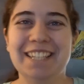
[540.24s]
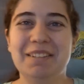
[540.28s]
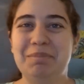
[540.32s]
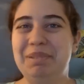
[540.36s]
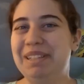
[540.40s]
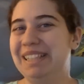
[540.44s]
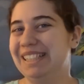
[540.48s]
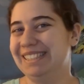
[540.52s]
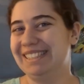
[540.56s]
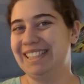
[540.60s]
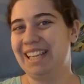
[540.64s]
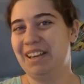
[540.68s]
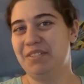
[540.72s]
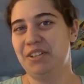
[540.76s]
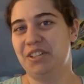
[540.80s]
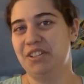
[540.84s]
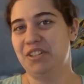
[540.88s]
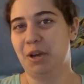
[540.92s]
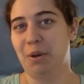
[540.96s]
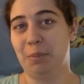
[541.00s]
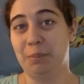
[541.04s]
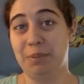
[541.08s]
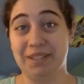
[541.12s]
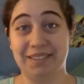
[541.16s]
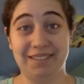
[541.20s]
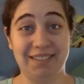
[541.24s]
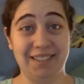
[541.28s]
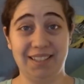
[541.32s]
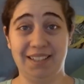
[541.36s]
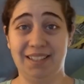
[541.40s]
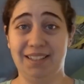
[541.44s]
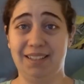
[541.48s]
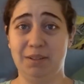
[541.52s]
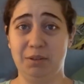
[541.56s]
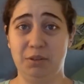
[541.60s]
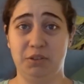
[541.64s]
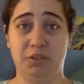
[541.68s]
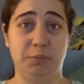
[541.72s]
because Kevin's home, because
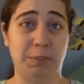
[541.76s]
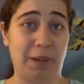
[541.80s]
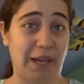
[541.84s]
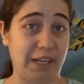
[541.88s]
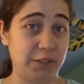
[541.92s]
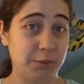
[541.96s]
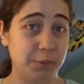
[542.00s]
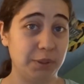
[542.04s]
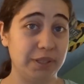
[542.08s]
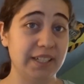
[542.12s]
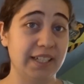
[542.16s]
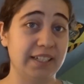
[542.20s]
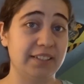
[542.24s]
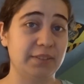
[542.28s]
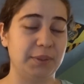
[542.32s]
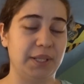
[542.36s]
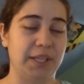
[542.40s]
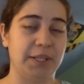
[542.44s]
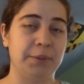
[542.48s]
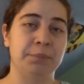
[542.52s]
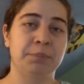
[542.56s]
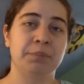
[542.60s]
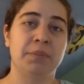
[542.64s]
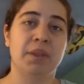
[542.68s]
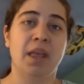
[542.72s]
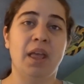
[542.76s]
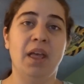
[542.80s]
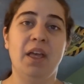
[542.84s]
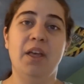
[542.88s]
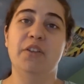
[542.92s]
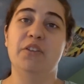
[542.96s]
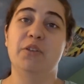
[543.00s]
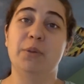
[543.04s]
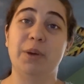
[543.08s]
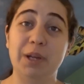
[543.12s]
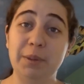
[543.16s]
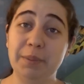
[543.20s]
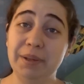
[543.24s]
he's back to work next week.
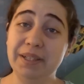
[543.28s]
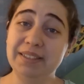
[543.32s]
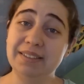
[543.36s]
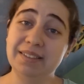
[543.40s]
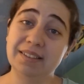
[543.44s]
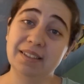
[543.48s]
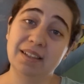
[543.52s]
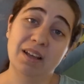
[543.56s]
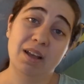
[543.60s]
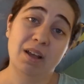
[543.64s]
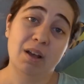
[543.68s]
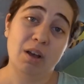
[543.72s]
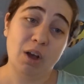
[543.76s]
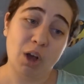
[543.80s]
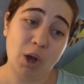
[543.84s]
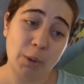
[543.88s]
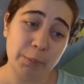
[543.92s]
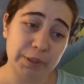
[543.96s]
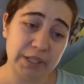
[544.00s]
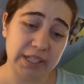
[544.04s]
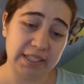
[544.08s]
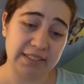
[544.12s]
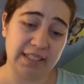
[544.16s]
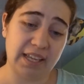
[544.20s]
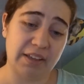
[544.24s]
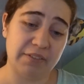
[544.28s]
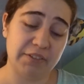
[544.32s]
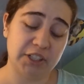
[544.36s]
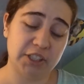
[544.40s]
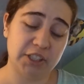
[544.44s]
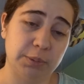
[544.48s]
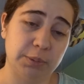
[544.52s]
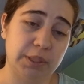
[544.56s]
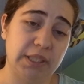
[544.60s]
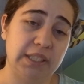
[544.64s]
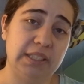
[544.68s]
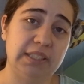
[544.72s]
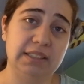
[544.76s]
So anyways, hope you guys have
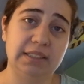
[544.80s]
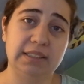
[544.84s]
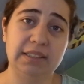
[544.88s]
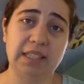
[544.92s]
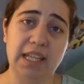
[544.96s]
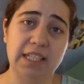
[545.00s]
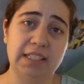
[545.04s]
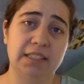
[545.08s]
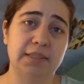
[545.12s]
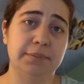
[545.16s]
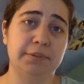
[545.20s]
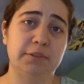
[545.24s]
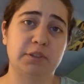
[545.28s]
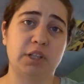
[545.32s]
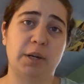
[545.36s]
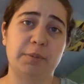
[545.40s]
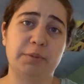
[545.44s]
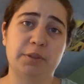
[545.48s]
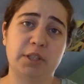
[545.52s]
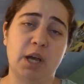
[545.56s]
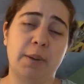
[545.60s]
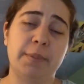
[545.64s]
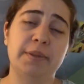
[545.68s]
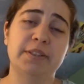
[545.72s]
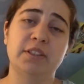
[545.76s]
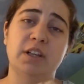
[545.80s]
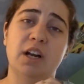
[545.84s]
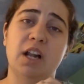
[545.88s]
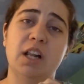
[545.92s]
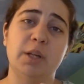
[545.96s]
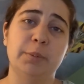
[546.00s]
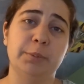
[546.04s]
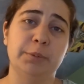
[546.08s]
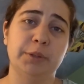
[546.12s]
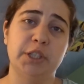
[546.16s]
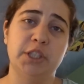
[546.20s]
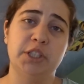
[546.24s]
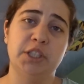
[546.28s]
one. Like, subscribes, comments are all
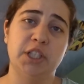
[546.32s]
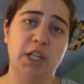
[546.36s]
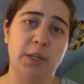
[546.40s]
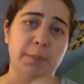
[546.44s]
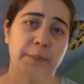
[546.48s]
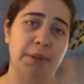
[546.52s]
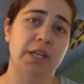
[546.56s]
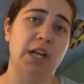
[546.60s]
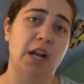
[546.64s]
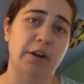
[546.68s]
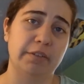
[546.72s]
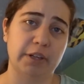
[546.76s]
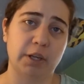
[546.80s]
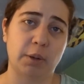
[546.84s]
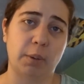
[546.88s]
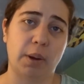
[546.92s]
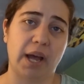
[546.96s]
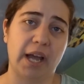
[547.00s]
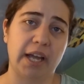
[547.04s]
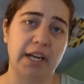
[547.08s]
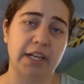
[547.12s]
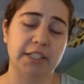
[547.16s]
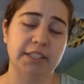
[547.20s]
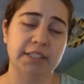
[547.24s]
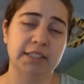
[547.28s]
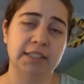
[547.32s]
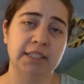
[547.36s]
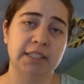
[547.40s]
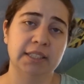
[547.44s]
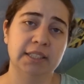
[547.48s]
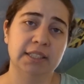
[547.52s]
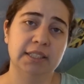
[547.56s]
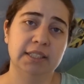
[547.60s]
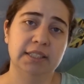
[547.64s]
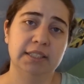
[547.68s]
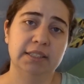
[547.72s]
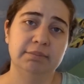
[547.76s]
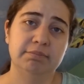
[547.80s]
appreciated, but not required.
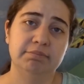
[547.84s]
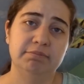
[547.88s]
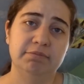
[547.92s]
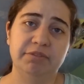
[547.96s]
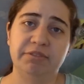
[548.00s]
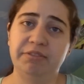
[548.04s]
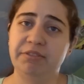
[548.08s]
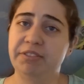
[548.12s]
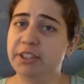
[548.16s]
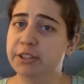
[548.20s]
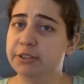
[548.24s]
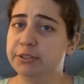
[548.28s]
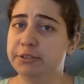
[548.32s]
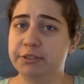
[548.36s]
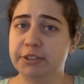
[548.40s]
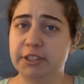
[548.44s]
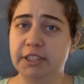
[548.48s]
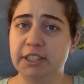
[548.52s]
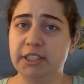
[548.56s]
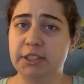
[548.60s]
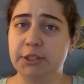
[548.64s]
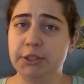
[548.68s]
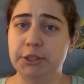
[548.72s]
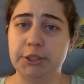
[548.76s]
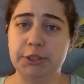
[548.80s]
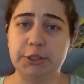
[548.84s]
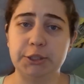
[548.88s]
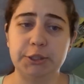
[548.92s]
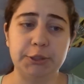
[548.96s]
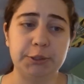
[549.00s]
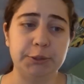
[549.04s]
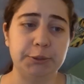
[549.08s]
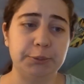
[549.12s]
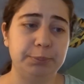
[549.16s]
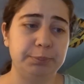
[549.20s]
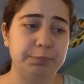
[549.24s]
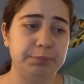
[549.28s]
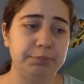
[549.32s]
Feel free
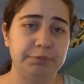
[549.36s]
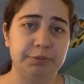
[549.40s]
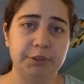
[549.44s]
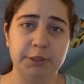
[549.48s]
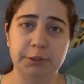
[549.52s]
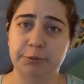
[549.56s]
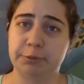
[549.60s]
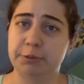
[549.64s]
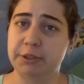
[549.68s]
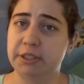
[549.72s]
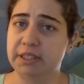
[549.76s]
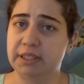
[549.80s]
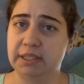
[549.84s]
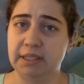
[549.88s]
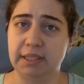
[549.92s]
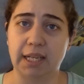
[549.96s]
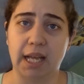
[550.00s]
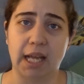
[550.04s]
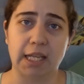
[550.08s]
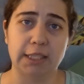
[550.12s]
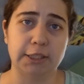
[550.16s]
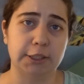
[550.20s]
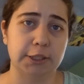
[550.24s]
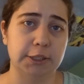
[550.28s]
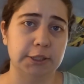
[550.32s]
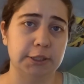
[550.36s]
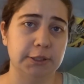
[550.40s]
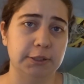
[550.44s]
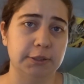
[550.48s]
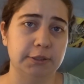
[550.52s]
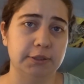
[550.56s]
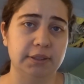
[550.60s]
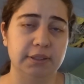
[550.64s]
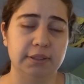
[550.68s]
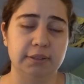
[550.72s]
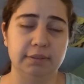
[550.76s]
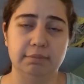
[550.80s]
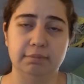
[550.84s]
to, feel free to not
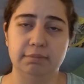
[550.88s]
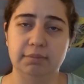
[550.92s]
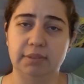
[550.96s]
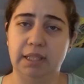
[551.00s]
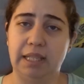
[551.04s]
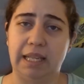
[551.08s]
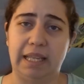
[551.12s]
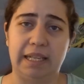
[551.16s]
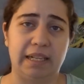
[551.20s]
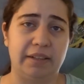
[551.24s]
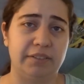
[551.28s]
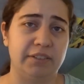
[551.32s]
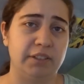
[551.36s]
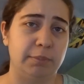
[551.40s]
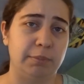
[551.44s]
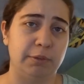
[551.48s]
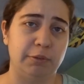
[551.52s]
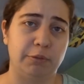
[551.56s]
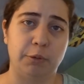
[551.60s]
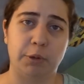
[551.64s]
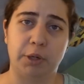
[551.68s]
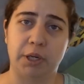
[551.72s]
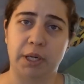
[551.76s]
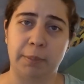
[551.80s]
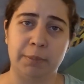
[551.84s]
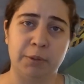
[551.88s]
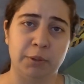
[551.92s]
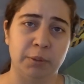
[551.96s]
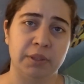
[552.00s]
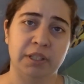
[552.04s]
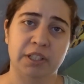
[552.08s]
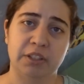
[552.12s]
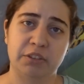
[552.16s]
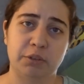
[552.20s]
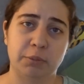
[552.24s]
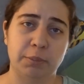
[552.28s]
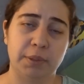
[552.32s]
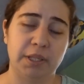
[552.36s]
to. Like I've said before, I'm doing
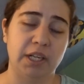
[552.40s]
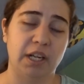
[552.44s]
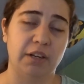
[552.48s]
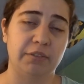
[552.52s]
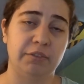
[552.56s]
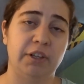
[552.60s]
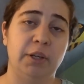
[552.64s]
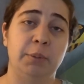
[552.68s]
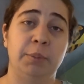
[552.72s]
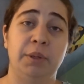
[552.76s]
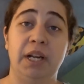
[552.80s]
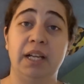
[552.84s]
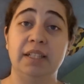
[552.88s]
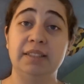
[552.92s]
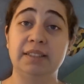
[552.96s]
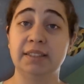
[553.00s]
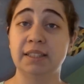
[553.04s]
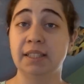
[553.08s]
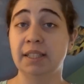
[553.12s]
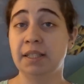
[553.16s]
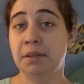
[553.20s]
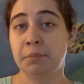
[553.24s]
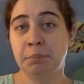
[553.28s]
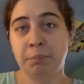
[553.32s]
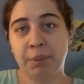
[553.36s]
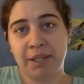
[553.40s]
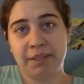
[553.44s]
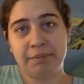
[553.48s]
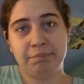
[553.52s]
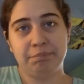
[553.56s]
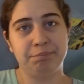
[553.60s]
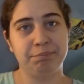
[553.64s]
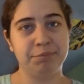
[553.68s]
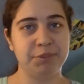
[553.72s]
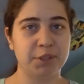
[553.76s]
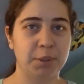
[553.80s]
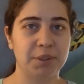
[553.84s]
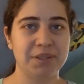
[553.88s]
this for me, not for anyone else, but
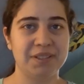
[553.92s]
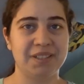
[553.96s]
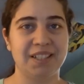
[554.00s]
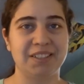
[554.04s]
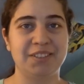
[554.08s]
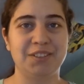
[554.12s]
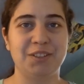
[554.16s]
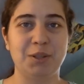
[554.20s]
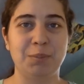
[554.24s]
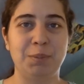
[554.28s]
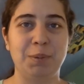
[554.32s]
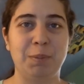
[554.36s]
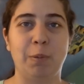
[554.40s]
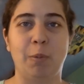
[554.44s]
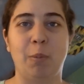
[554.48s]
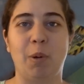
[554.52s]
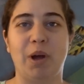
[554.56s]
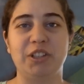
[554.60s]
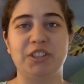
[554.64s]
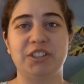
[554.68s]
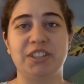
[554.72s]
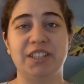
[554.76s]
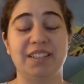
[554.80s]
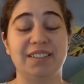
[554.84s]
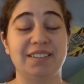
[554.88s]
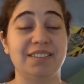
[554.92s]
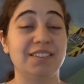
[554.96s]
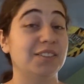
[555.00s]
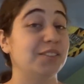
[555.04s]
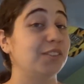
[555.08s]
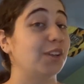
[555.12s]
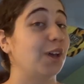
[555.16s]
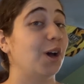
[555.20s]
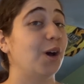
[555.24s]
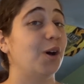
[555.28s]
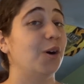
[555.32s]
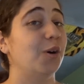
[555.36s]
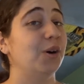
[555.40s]
it's always nice to know people watch this.
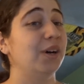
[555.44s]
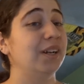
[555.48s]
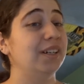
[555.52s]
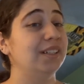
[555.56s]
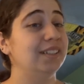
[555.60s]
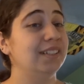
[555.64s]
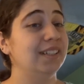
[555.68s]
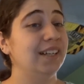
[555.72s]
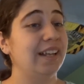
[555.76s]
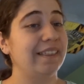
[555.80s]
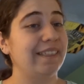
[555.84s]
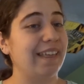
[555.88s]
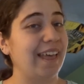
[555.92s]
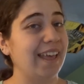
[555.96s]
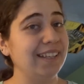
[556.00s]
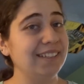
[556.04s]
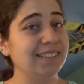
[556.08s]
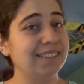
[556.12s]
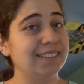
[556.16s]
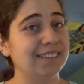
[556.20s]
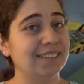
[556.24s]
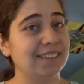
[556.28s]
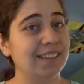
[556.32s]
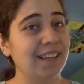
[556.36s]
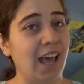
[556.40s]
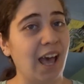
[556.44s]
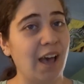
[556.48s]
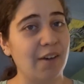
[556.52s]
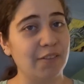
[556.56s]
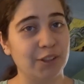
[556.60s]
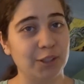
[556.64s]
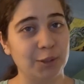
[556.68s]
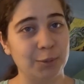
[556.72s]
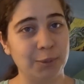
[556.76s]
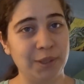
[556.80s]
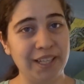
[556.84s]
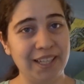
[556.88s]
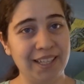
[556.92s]
So thanks, have a
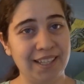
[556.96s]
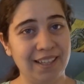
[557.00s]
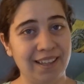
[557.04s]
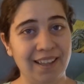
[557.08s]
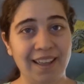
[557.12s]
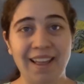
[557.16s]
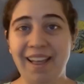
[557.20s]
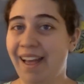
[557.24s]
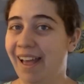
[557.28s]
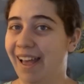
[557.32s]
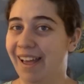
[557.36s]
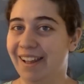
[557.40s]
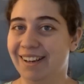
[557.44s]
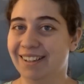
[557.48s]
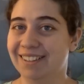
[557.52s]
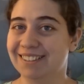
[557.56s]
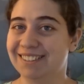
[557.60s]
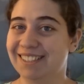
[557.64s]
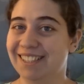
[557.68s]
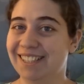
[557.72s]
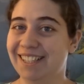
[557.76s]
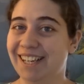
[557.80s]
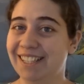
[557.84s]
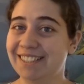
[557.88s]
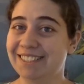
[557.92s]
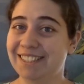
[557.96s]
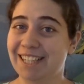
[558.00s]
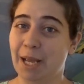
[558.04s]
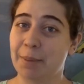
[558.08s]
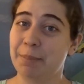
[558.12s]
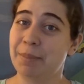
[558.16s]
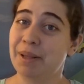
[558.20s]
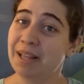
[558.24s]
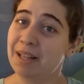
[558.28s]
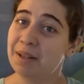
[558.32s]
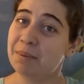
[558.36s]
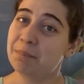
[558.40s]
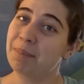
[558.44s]
good week, and I'll see you next time.
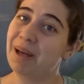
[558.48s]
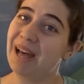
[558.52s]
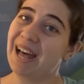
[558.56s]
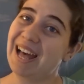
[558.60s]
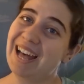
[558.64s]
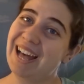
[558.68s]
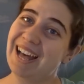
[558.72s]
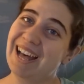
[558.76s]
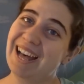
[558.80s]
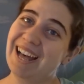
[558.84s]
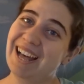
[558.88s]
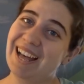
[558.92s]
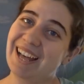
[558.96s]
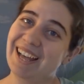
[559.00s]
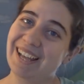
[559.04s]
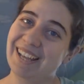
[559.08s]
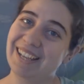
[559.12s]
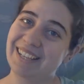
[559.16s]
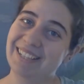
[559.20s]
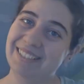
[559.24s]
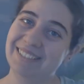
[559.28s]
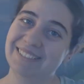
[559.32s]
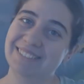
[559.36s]
Bye!